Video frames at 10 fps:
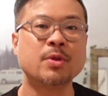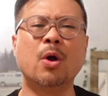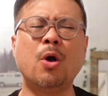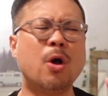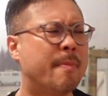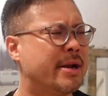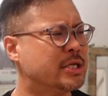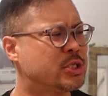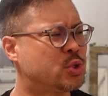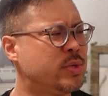Oh, but the
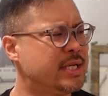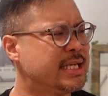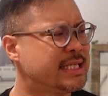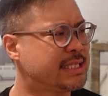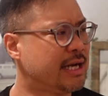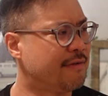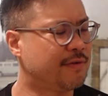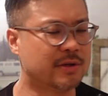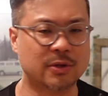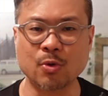sweetness
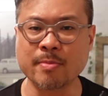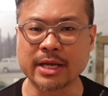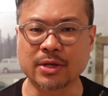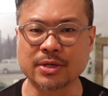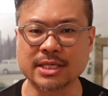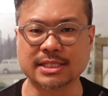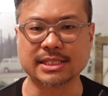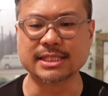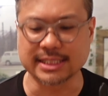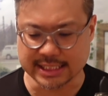level, oh my goodness,
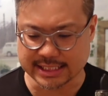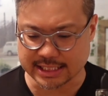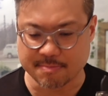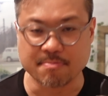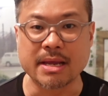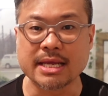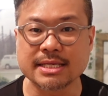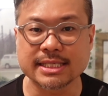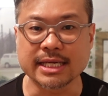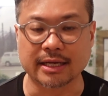this is
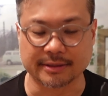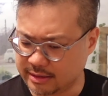amazing.